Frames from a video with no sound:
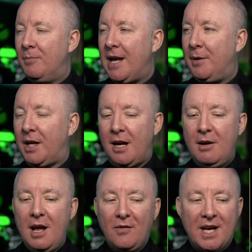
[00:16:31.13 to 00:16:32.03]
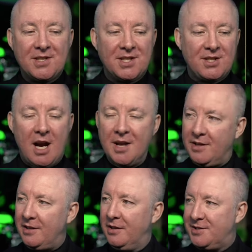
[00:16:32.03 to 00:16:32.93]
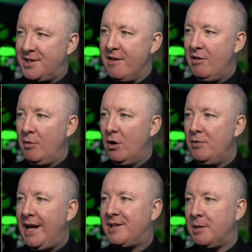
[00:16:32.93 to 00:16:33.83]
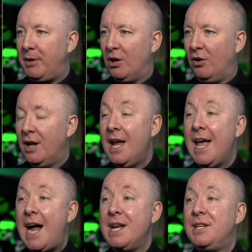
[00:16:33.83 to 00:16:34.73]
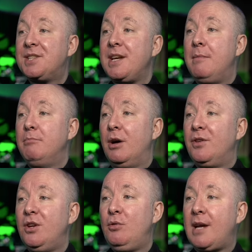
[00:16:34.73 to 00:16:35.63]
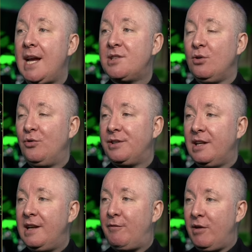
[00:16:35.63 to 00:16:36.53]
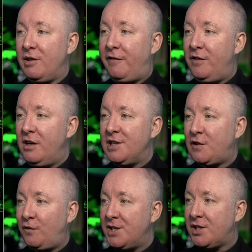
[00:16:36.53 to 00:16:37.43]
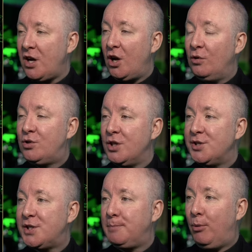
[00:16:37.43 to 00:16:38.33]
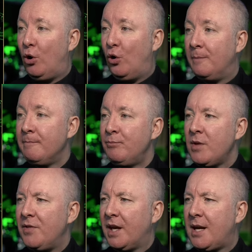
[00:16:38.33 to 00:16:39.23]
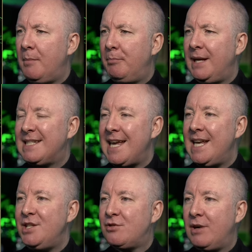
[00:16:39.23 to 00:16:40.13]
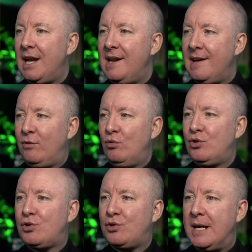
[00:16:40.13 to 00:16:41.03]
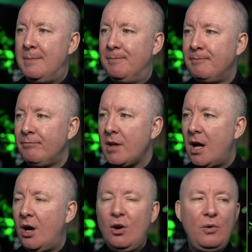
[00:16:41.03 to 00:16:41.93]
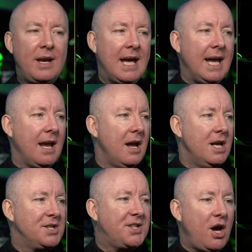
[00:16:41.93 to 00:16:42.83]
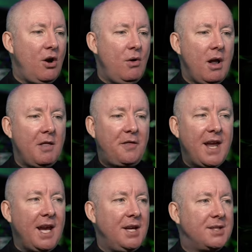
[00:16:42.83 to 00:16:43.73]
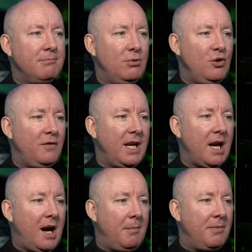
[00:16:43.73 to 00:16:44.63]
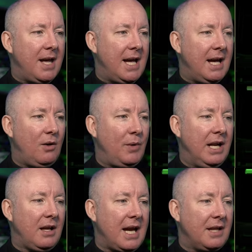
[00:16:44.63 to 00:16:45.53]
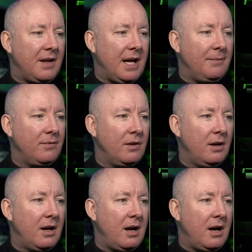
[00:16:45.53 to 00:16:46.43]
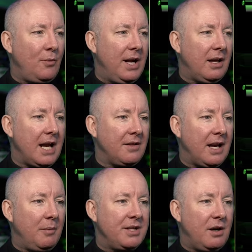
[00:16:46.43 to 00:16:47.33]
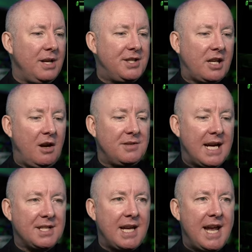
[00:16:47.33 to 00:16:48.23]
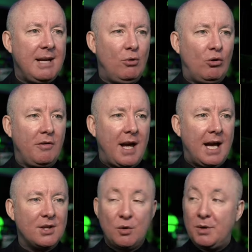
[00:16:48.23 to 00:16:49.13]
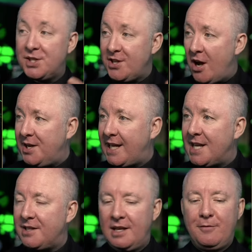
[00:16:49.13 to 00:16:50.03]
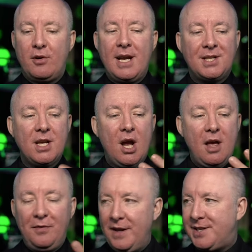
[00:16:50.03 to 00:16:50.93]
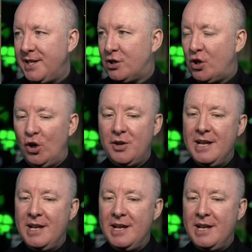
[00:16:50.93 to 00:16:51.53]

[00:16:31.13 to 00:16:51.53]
There we go. That's the side that the steering wheel needs to be on. And in December, the UK saw the delivery of the first Fisker Ocean Sport, the company's entry-level trim. Okay. So things moving up there, we like that. We don't need to go down to any more of that. So we're starting to get deliveries. This is good.